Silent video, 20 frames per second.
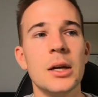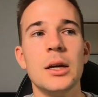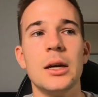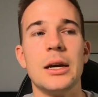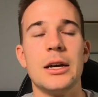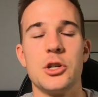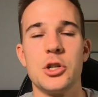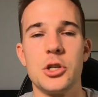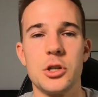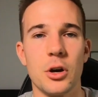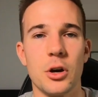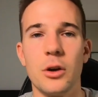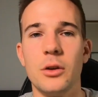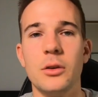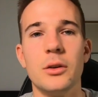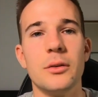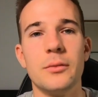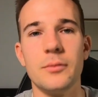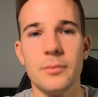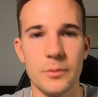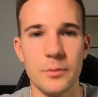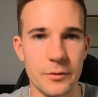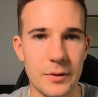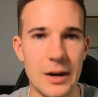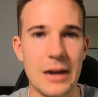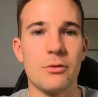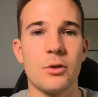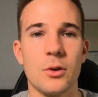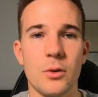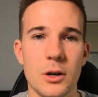has shown that
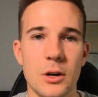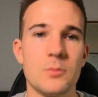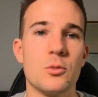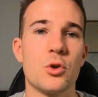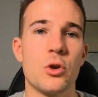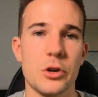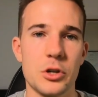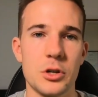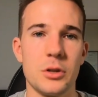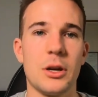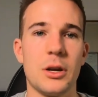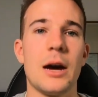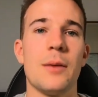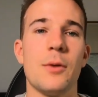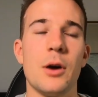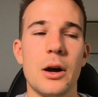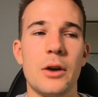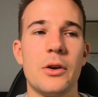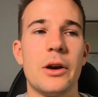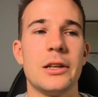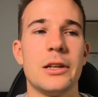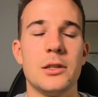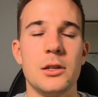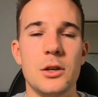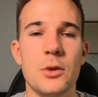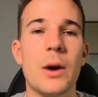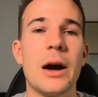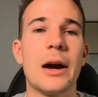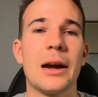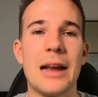fat requires more oxygen than carbohydrates, and
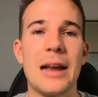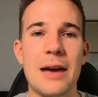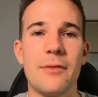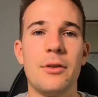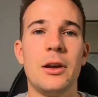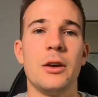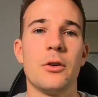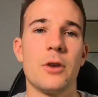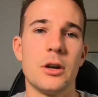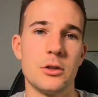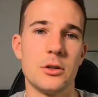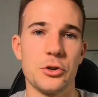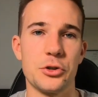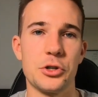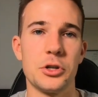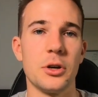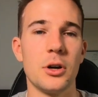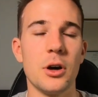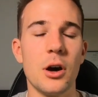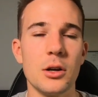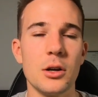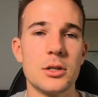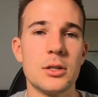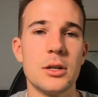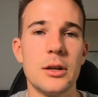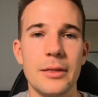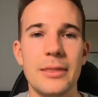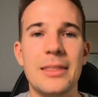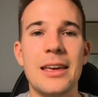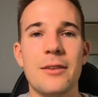you are going to have an increased oxygen cost.
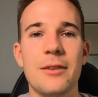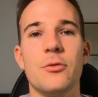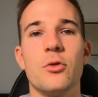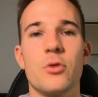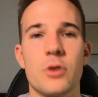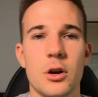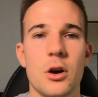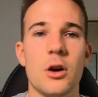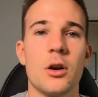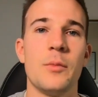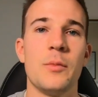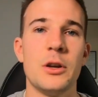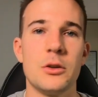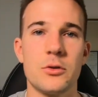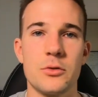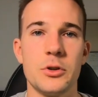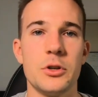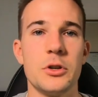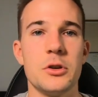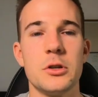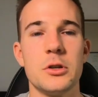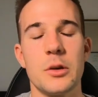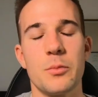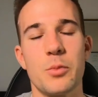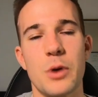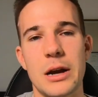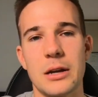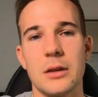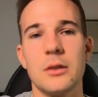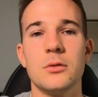Therefore, economy is reduced. So
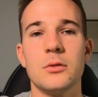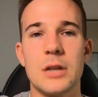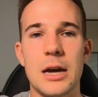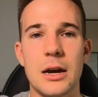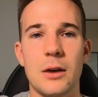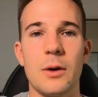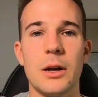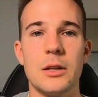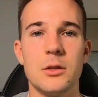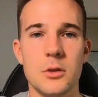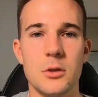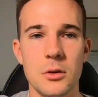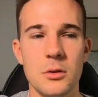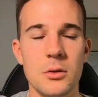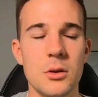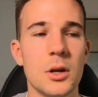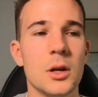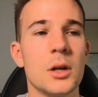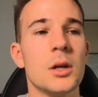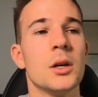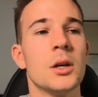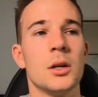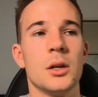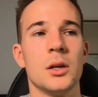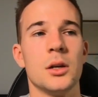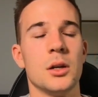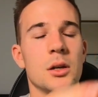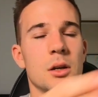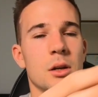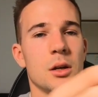practical takeaway two,
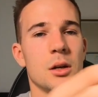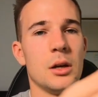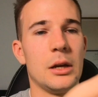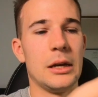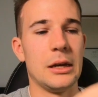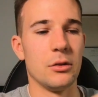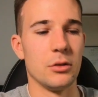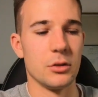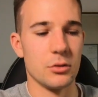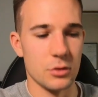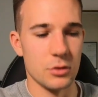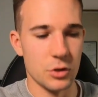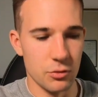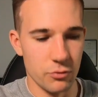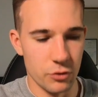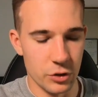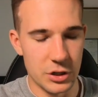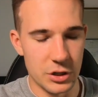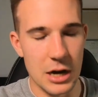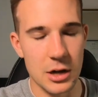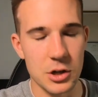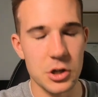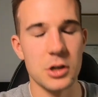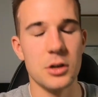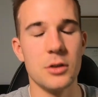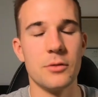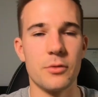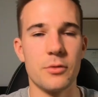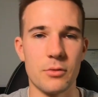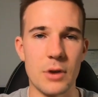reduction
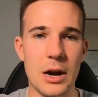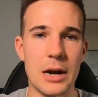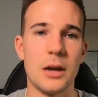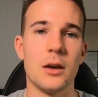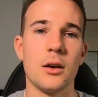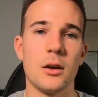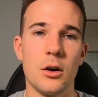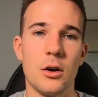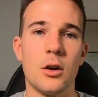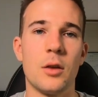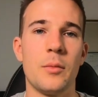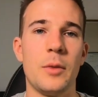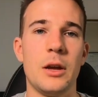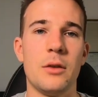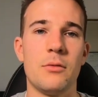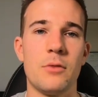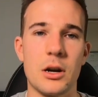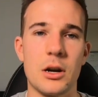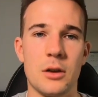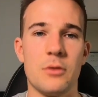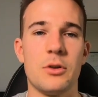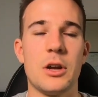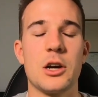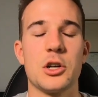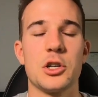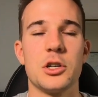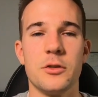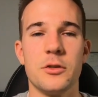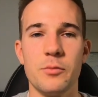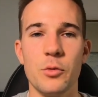of running economy and
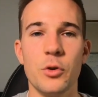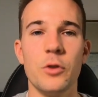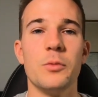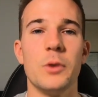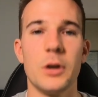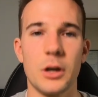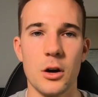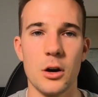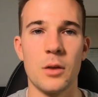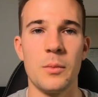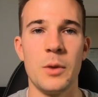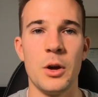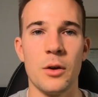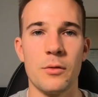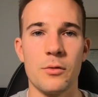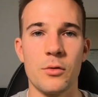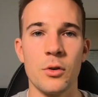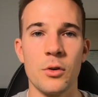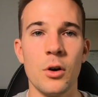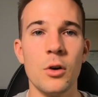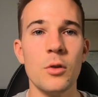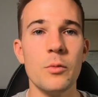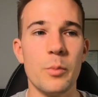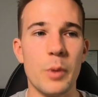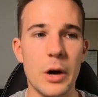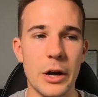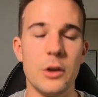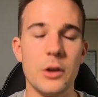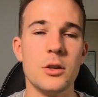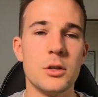reduction of movement economy overall
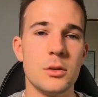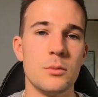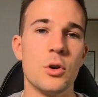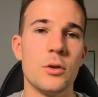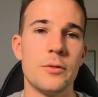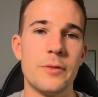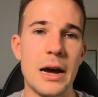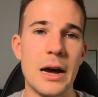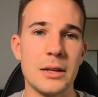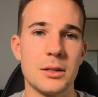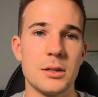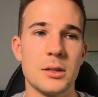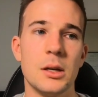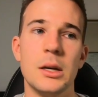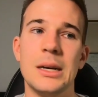by using more fats